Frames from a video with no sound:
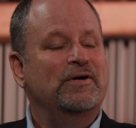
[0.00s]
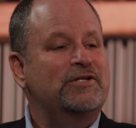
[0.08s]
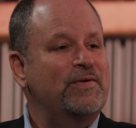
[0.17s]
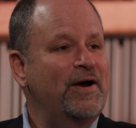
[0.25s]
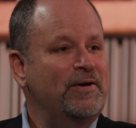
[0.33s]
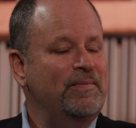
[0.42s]
we're
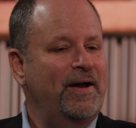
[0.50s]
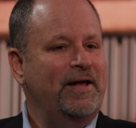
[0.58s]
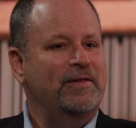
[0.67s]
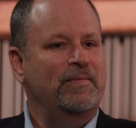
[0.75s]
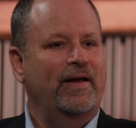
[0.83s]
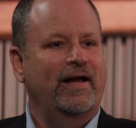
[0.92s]
surrounded
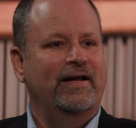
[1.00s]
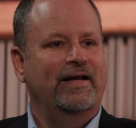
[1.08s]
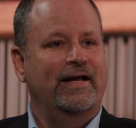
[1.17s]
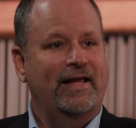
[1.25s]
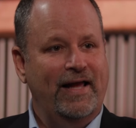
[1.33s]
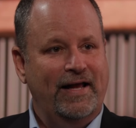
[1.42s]
by them, and
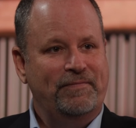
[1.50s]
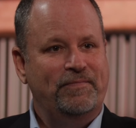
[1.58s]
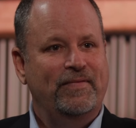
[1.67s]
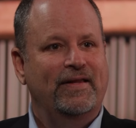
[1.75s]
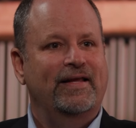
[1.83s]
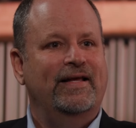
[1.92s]
again,
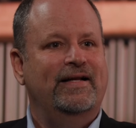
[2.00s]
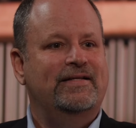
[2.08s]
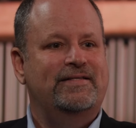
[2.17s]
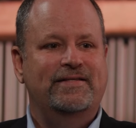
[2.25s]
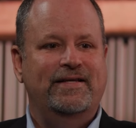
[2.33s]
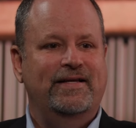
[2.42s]

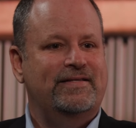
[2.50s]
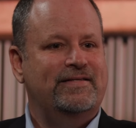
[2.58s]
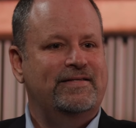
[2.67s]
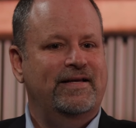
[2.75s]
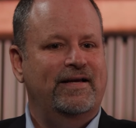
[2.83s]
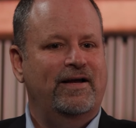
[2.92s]

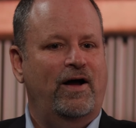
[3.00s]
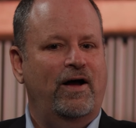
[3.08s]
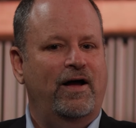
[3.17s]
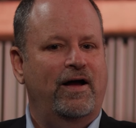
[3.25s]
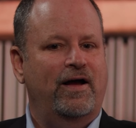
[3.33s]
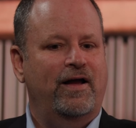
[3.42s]

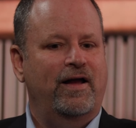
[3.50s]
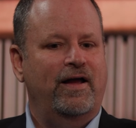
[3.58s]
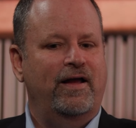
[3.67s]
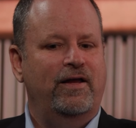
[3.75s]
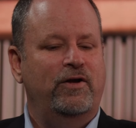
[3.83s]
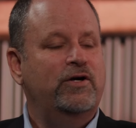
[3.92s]

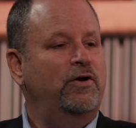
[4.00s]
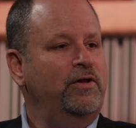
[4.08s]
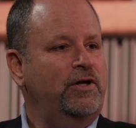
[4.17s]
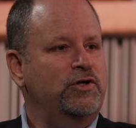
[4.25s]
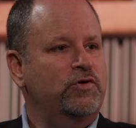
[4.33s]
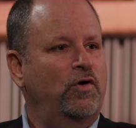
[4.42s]
you can only
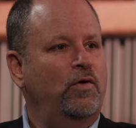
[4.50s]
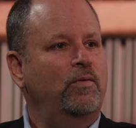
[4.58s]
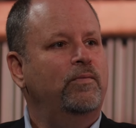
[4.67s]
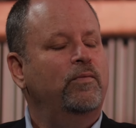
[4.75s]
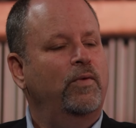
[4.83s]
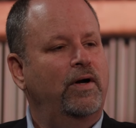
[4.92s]

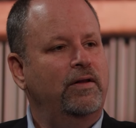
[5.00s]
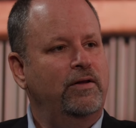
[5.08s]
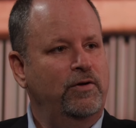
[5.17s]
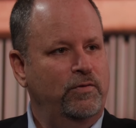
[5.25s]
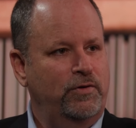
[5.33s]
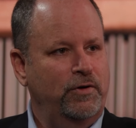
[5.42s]
control what
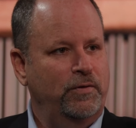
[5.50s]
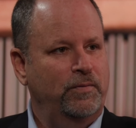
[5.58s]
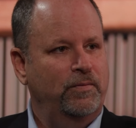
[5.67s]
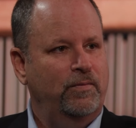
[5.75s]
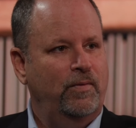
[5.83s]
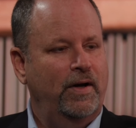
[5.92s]
you do,
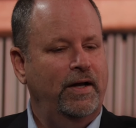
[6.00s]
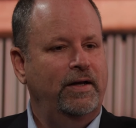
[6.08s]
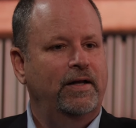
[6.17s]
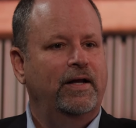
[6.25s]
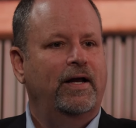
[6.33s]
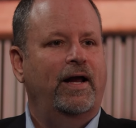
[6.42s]
right?
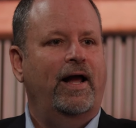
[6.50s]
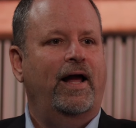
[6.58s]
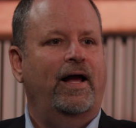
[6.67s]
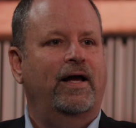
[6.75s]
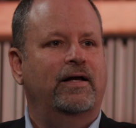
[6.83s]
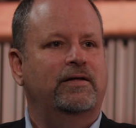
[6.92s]

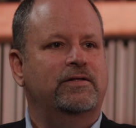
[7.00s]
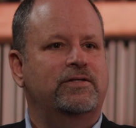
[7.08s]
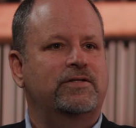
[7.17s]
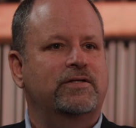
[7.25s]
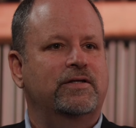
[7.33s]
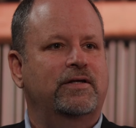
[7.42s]
And
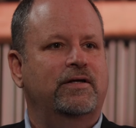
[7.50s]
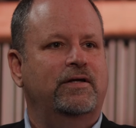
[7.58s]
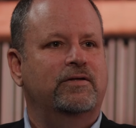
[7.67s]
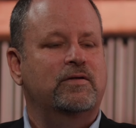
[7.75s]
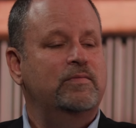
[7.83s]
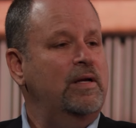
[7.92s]

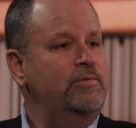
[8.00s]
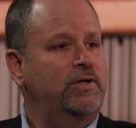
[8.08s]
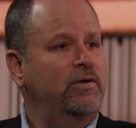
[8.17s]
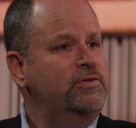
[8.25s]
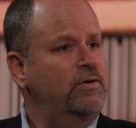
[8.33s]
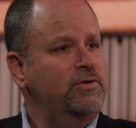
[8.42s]
sometimes you
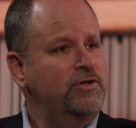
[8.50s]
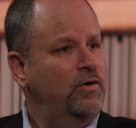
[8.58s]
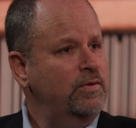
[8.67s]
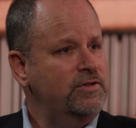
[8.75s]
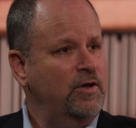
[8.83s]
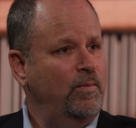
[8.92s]
go toe to toe
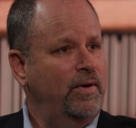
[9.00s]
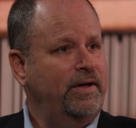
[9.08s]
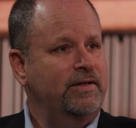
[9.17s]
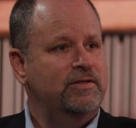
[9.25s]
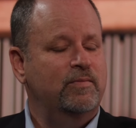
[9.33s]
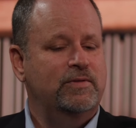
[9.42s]
with
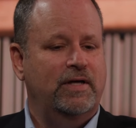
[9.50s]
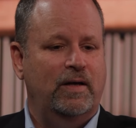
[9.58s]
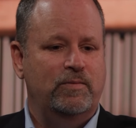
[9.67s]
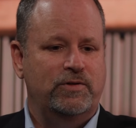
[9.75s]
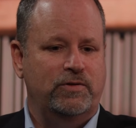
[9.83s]
somebody. Sometimes